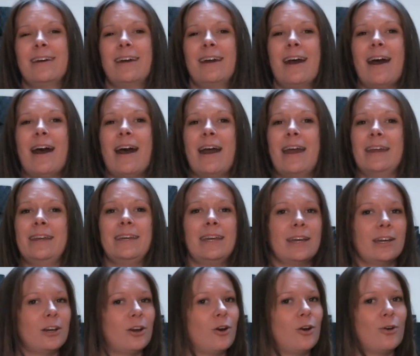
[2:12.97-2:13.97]
I
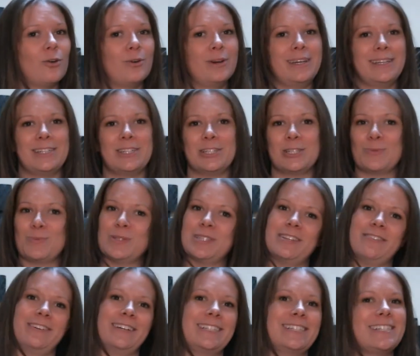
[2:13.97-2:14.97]
can't go into
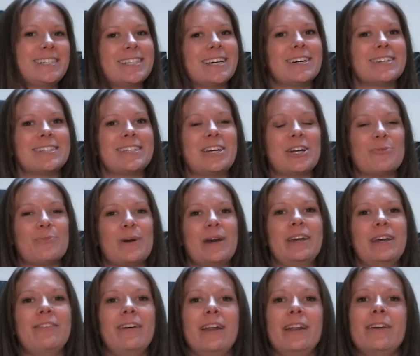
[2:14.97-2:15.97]
specific details here, but
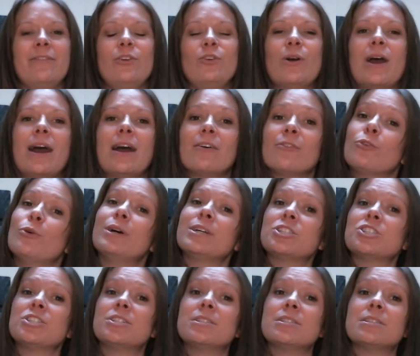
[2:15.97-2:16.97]
if any of you have
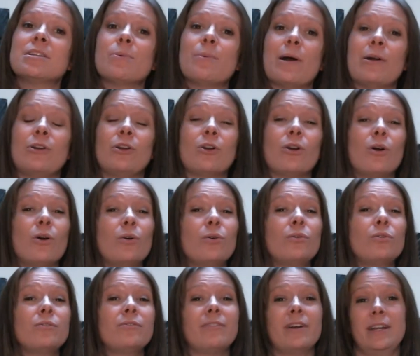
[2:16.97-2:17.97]
questions about your
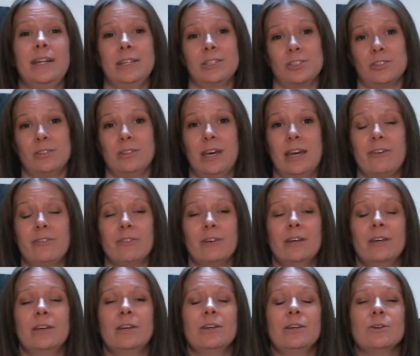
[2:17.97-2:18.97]
own financial life,
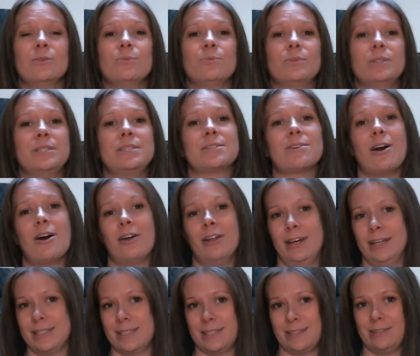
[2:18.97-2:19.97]
please call
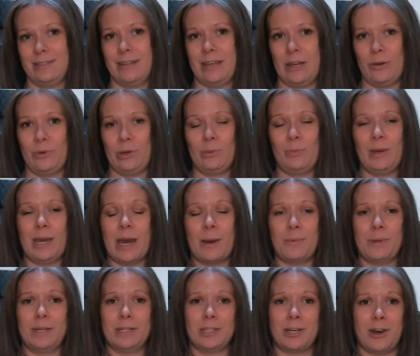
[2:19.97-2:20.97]
us and we'd be
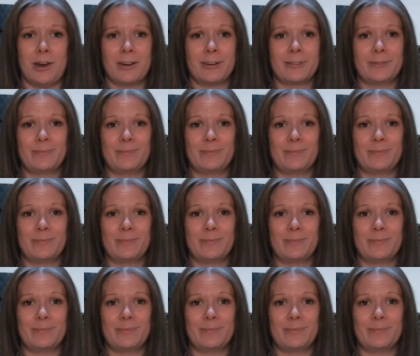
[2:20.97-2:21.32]
happy to talk.